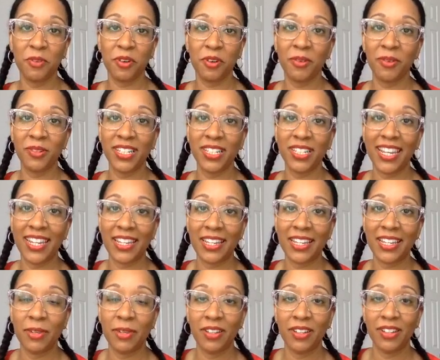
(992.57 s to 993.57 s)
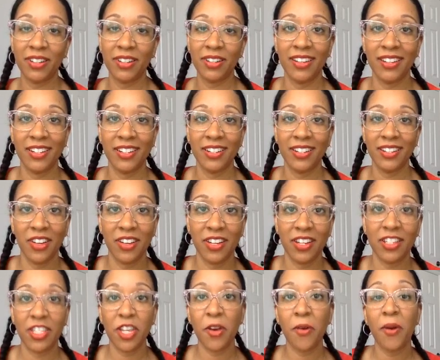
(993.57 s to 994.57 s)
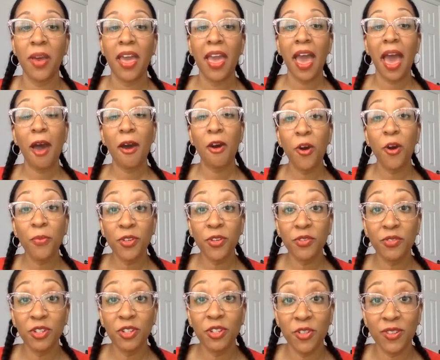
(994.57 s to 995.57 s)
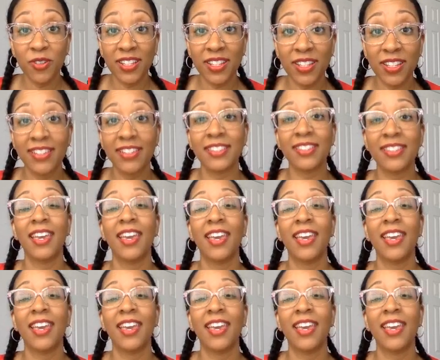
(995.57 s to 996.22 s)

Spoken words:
I really like coming on here and sharing it. So I hope you've enjoyed this.